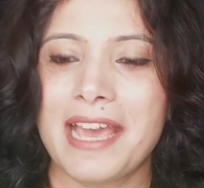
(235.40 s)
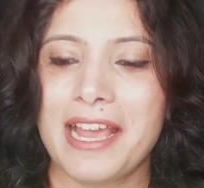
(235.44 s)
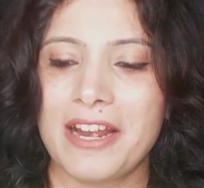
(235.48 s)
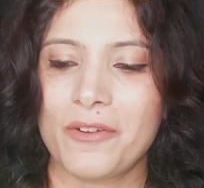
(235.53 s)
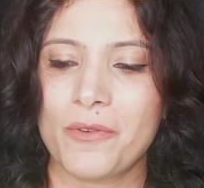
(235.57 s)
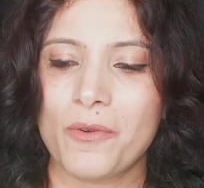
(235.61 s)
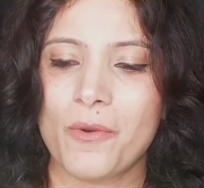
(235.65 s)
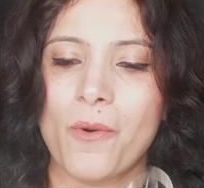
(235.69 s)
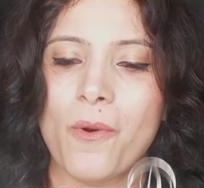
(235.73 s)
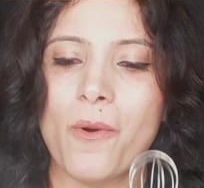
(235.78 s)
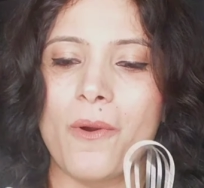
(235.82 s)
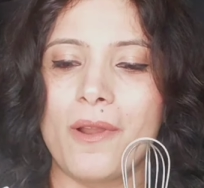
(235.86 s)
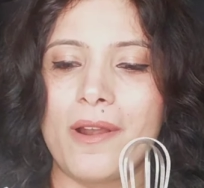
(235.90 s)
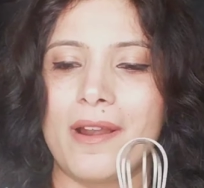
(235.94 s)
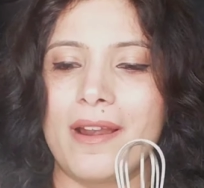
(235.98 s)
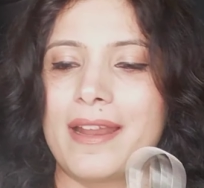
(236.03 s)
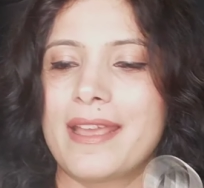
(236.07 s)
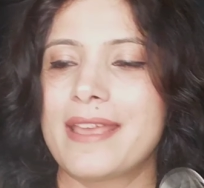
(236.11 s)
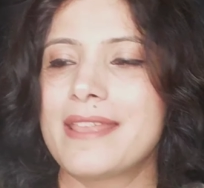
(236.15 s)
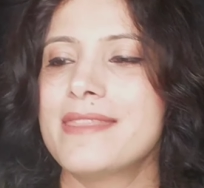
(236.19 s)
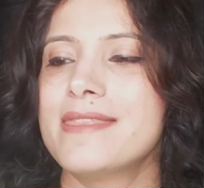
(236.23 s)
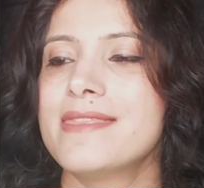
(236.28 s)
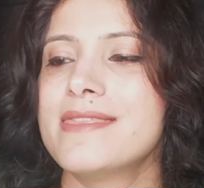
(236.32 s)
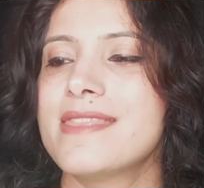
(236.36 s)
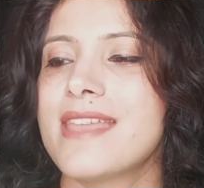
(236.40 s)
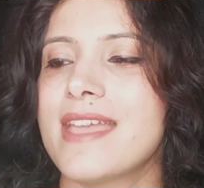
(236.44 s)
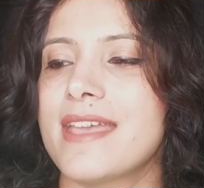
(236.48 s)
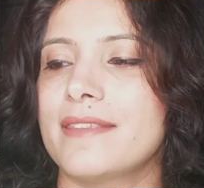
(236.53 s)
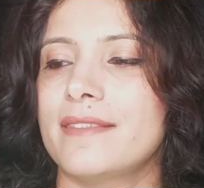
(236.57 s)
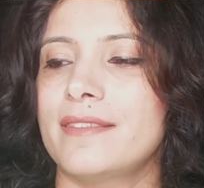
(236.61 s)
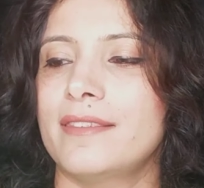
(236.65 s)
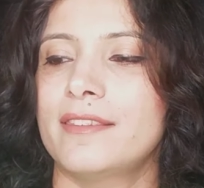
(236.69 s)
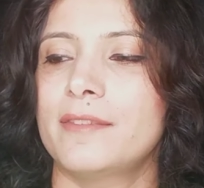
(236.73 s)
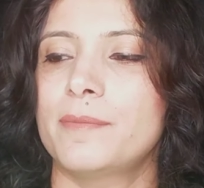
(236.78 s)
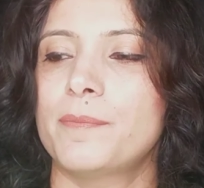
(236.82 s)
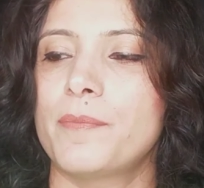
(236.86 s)
alcohol in
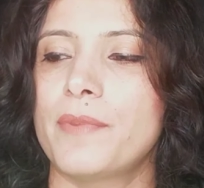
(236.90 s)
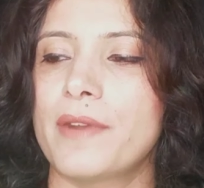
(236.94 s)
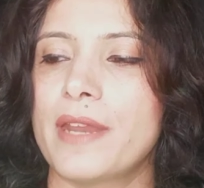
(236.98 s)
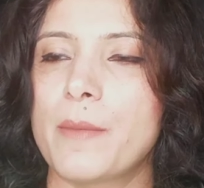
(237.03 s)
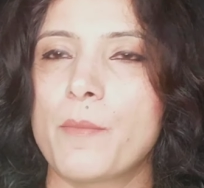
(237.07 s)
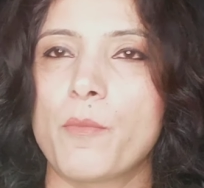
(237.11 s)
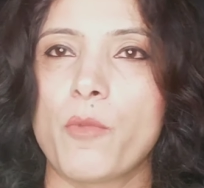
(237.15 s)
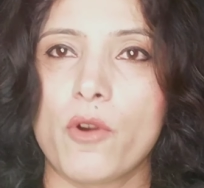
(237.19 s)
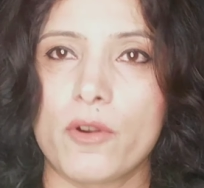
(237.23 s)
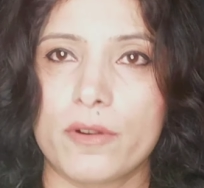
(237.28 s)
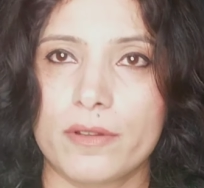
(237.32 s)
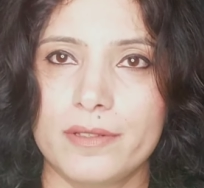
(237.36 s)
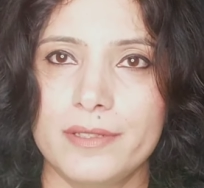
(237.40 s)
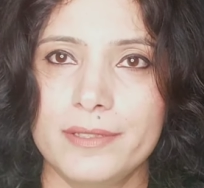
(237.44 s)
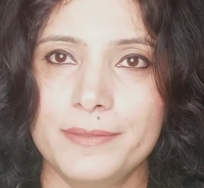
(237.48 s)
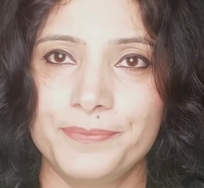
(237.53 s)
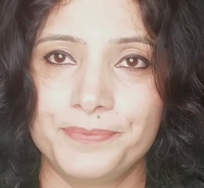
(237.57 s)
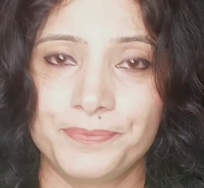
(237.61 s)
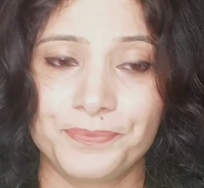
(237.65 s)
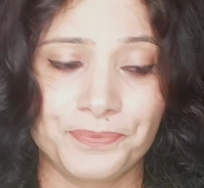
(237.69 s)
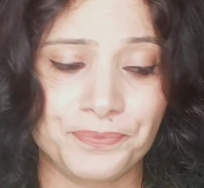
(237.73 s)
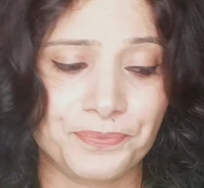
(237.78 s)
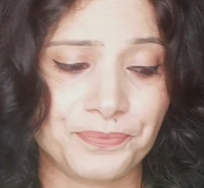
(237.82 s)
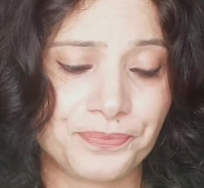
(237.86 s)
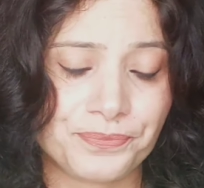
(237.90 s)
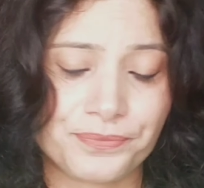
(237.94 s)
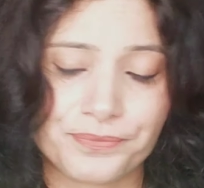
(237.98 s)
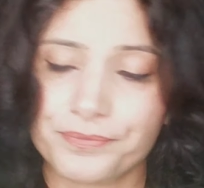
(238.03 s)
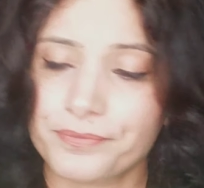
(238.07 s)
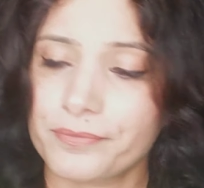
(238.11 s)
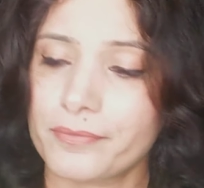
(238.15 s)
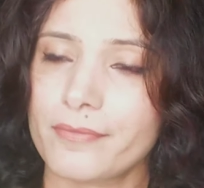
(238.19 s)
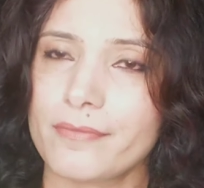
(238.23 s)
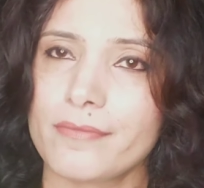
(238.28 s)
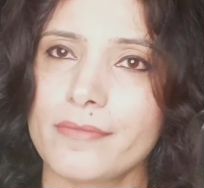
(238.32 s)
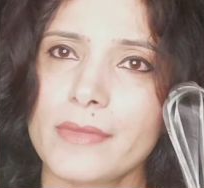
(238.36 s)
this spray bottle.
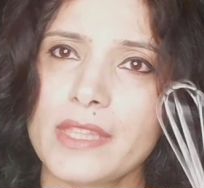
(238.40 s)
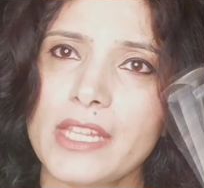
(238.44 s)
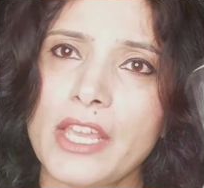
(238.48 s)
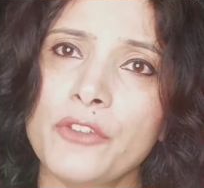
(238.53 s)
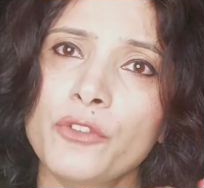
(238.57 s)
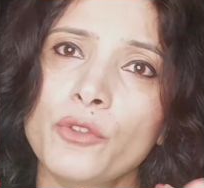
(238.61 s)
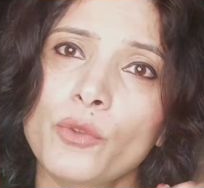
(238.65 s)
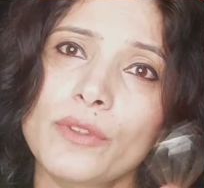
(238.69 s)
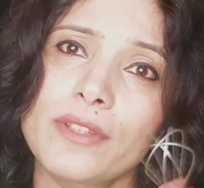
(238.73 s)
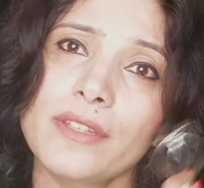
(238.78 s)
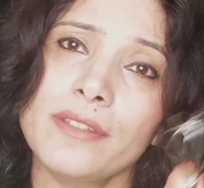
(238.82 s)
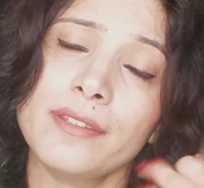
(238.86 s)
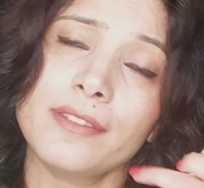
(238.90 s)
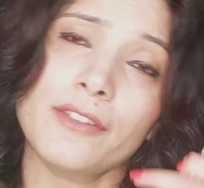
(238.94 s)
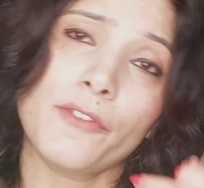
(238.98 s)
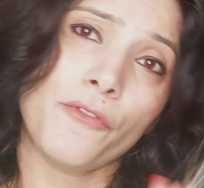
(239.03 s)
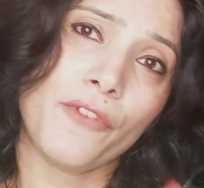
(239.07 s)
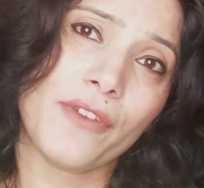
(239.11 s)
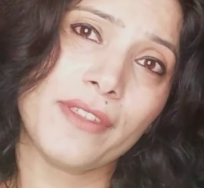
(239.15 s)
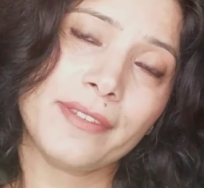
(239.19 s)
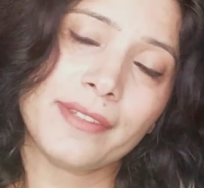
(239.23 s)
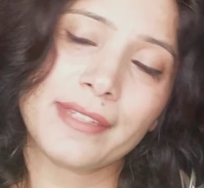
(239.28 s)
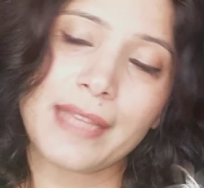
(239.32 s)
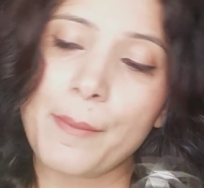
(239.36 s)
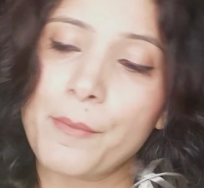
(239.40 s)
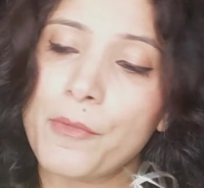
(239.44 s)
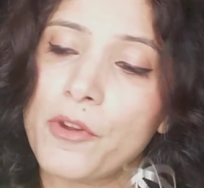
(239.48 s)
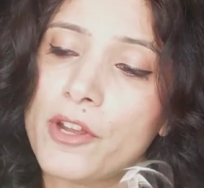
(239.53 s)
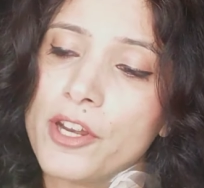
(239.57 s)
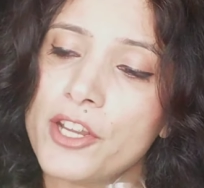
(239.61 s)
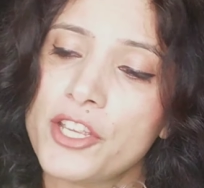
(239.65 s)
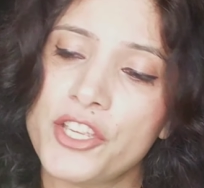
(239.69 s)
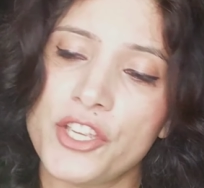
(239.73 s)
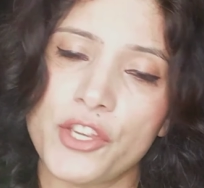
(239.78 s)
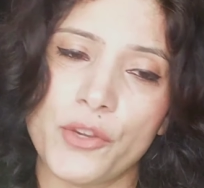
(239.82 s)
So this is the whisk I'm gonna